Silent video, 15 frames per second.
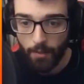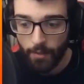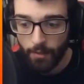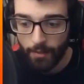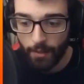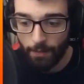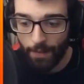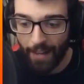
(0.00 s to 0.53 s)

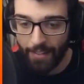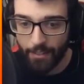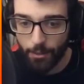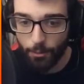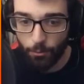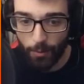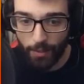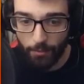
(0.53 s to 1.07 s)
Now that
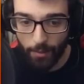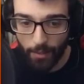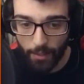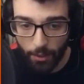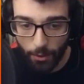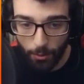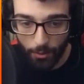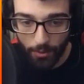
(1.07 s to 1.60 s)
is really, really
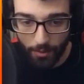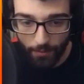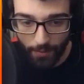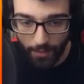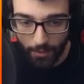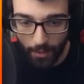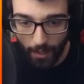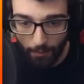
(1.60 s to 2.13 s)
cool. So
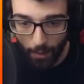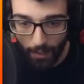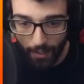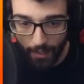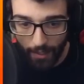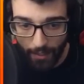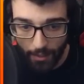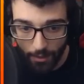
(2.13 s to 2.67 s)
this guy right
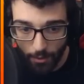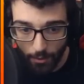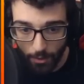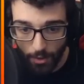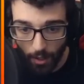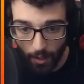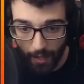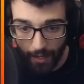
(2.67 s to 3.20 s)
here just
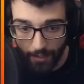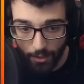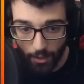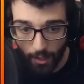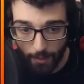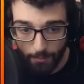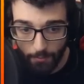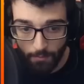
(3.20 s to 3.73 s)
died. So
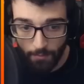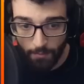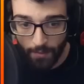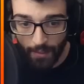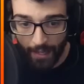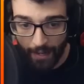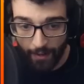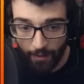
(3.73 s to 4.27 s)
I'm
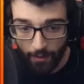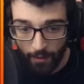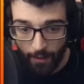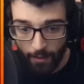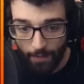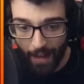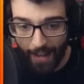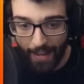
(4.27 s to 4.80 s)
now,
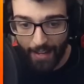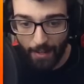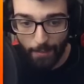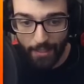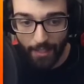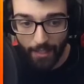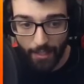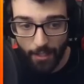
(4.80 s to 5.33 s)
that
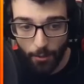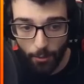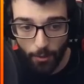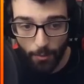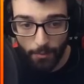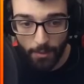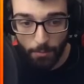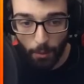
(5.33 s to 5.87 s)
enemy that killed
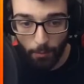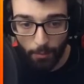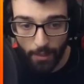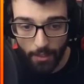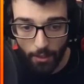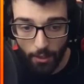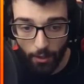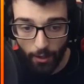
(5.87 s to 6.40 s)
him is probably
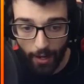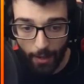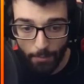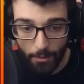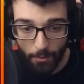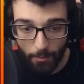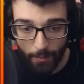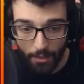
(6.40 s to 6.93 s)
going to go up
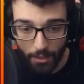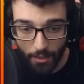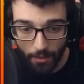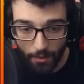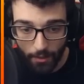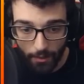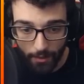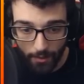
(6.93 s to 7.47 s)
to him, as you
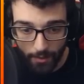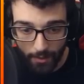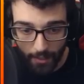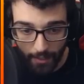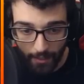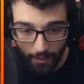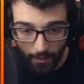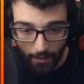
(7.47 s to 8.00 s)
can go and
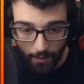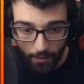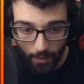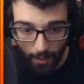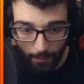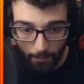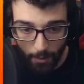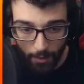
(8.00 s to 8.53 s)
see. So
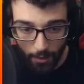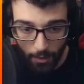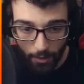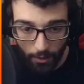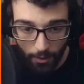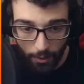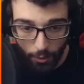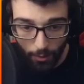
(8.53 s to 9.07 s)
I'm going to go
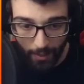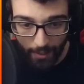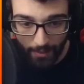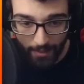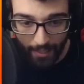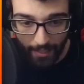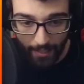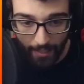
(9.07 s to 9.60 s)
and try to
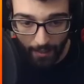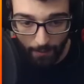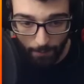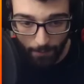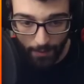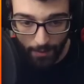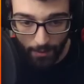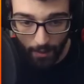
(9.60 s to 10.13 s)
take out
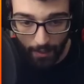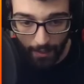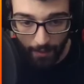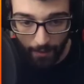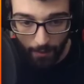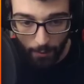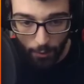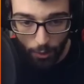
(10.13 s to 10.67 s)
this guy.
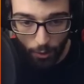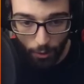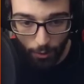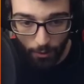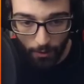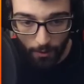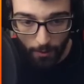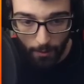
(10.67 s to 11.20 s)

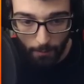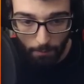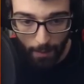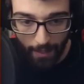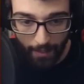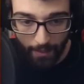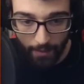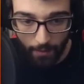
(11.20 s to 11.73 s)
2,
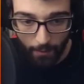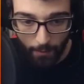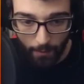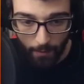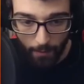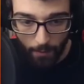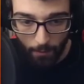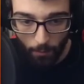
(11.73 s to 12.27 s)
bang,
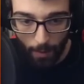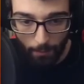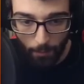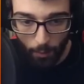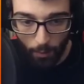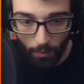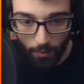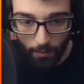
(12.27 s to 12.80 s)
1
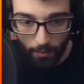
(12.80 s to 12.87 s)
more.